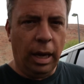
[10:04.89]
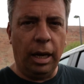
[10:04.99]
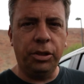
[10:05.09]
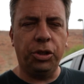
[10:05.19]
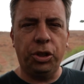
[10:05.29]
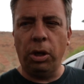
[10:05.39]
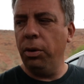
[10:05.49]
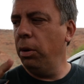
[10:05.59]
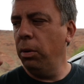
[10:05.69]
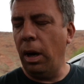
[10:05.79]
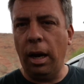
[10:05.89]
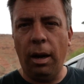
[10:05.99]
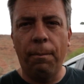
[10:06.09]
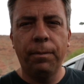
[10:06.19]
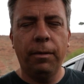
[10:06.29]
I'll just show you
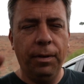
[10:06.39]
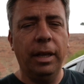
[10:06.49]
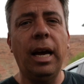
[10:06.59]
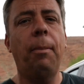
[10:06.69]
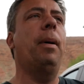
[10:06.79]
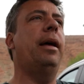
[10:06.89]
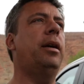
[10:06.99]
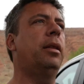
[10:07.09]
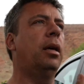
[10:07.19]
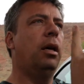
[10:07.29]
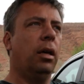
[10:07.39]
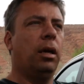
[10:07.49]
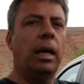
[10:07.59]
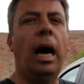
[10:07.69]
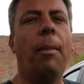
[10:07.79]
uh, filling up and then
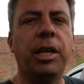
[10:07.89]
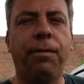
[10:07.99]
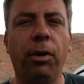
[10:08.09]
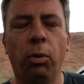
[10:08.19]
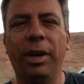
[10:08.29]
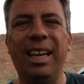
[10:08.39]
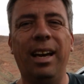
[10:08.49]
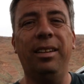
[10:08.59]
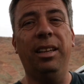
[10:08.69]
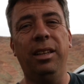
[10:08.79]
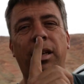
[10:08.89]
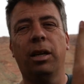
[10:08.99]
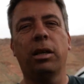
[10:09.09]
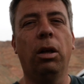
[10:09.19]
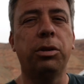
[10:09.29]
how much fuel we get in
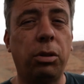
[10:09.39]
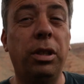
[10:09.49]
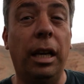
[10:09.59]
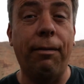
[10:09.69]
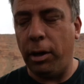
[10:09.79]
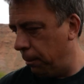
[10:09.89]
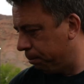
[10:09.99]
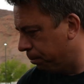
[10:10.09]
close to Denver.